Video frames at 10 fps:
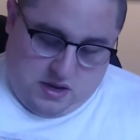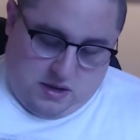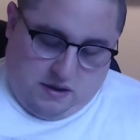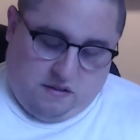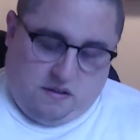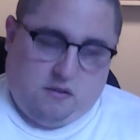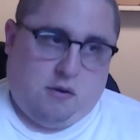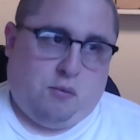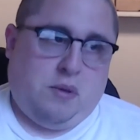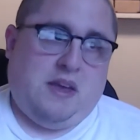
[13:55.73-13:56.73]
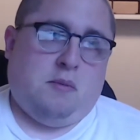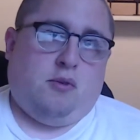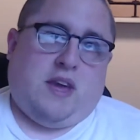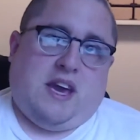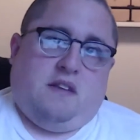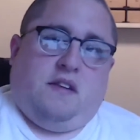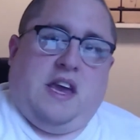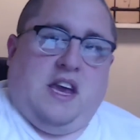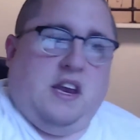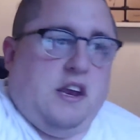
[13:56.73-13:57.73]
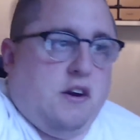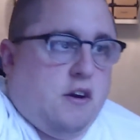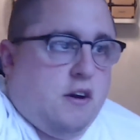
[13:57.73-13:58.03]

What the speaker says: This is a repeatable cascade here.